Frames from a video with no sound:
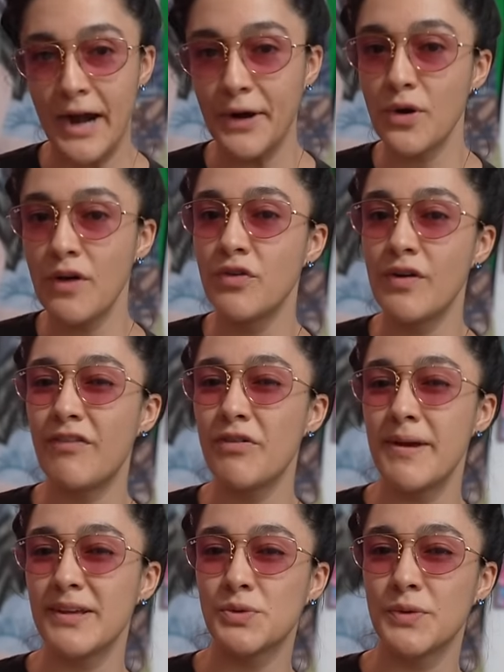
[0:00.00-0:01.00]
I don't know if you ever
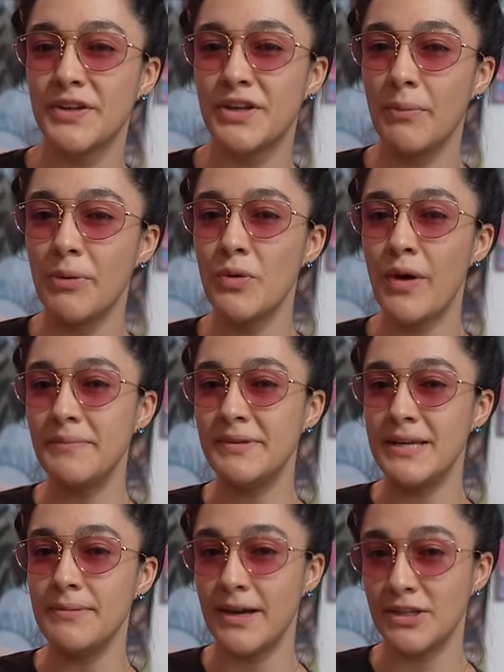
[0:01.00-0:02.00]
messed with a
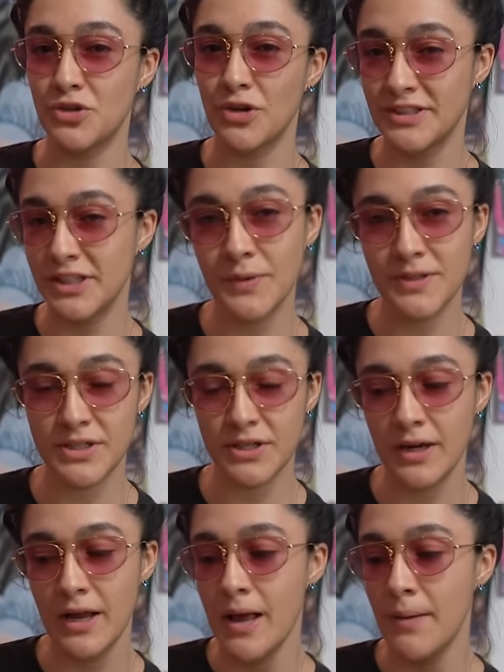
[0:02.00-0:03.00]
WMD Metron
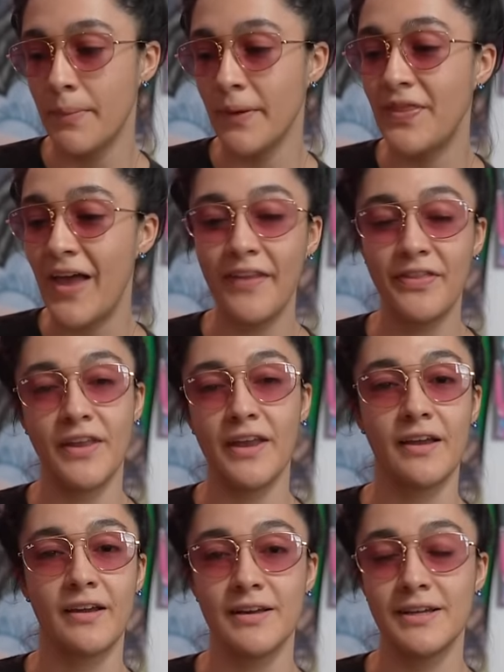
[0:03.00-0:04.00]
sequencer, but that
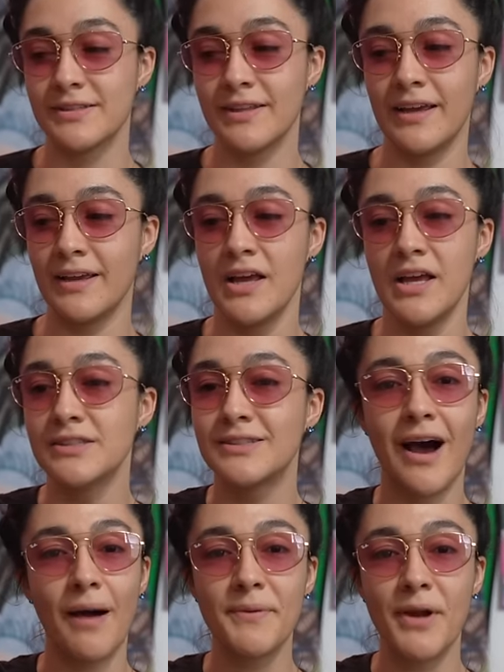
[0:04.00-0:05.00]
thing is like
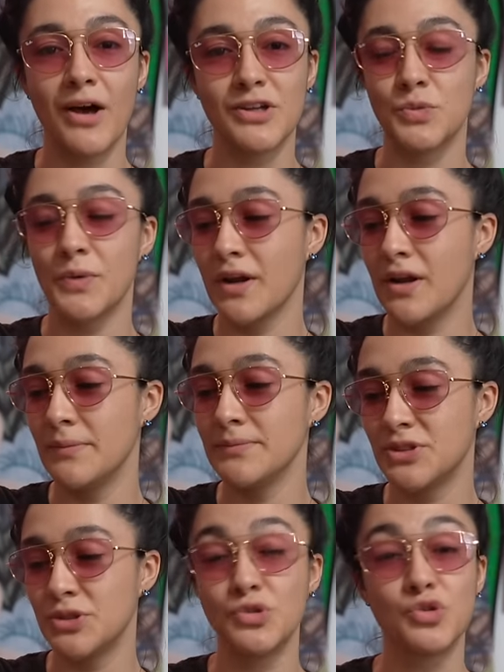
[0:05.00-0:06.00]
top notch when it
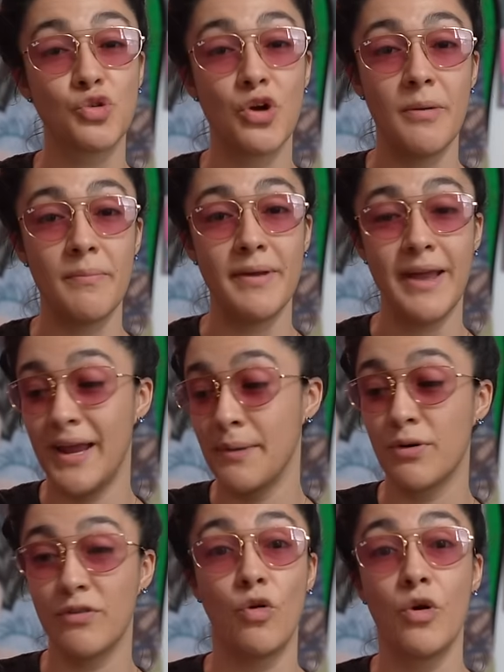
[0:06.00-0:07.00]
comes to drum
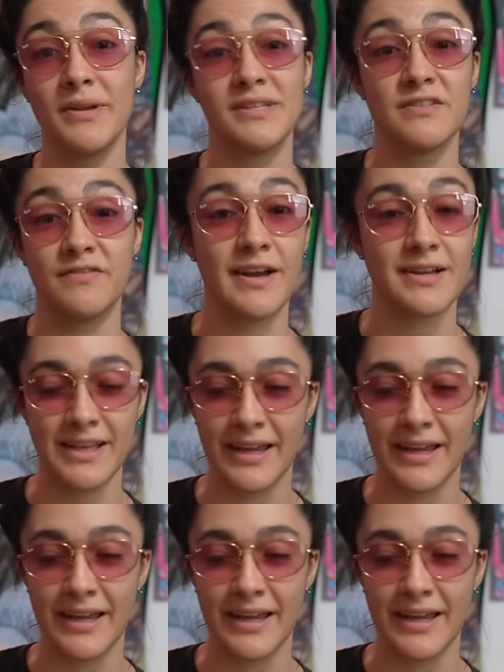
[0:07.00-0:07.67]
and performance effects.